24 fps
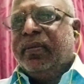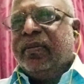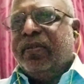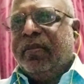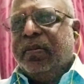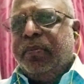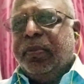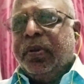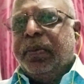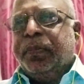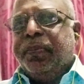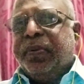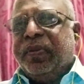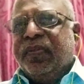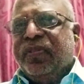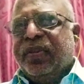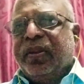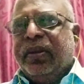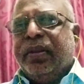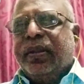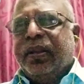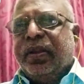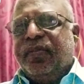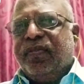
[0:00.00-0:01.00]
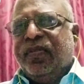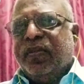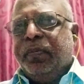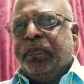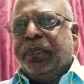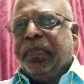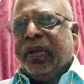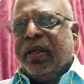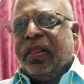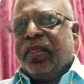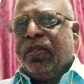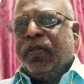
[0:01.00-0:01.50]
Simple present tense,
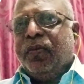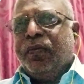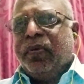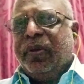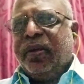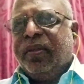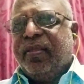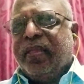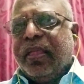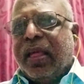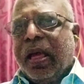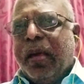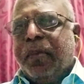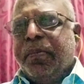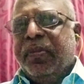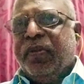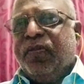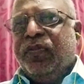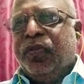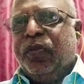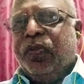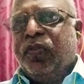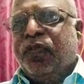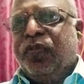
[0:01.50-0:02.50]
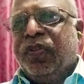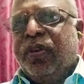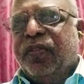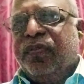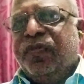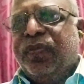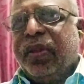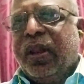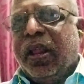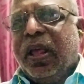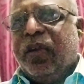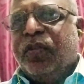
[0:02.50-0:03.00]
passive voice. I am
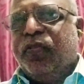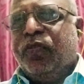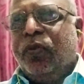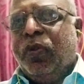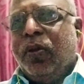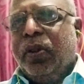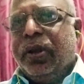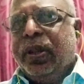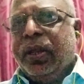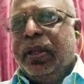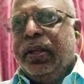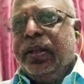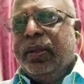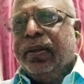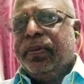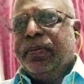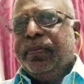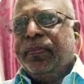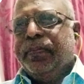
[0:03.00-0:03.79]
actually.